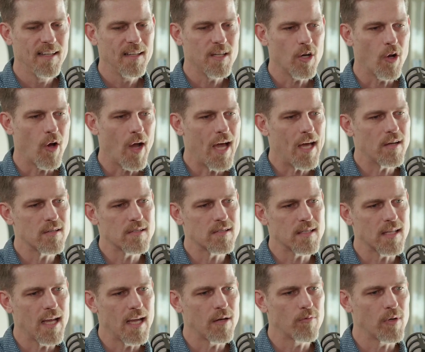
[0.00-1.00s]
how does
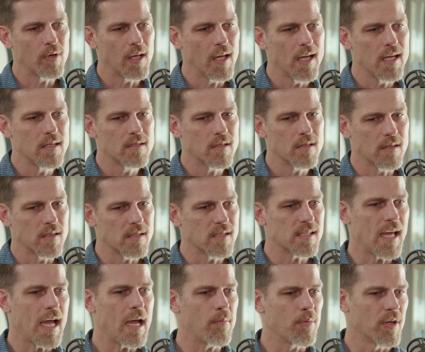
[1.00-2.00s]
that relate to the
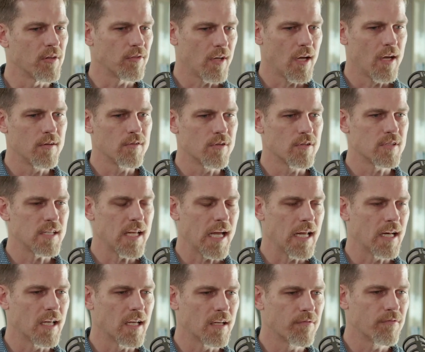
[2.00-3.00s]
Sabbath
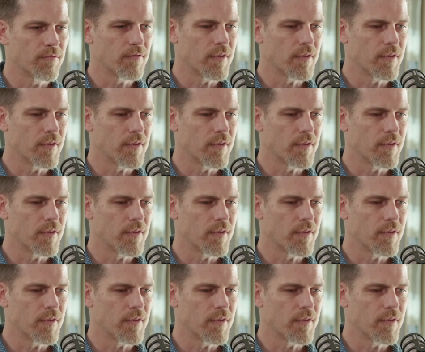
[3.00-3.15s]
understanding?